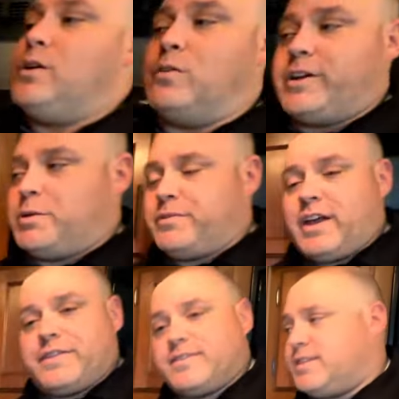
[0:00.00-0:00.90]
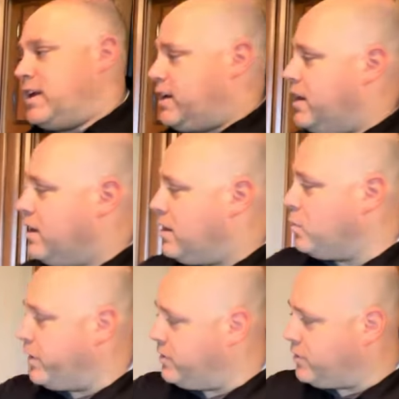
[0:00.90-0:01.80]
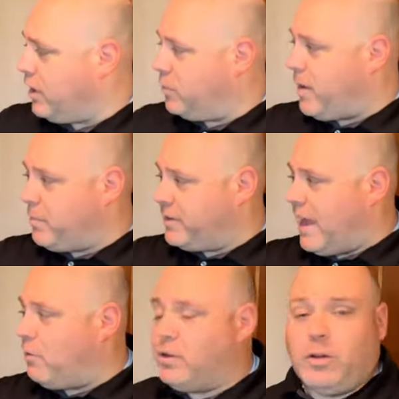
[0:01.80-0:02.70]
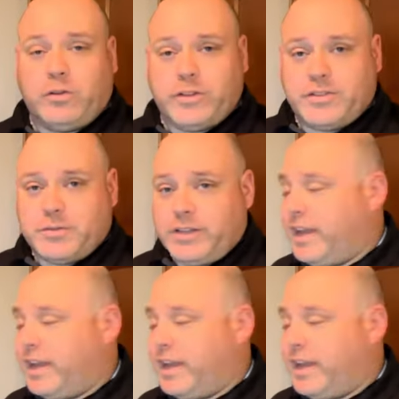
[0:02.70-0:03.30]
Over here, we've got the sink. We installed a paper towel holder that's really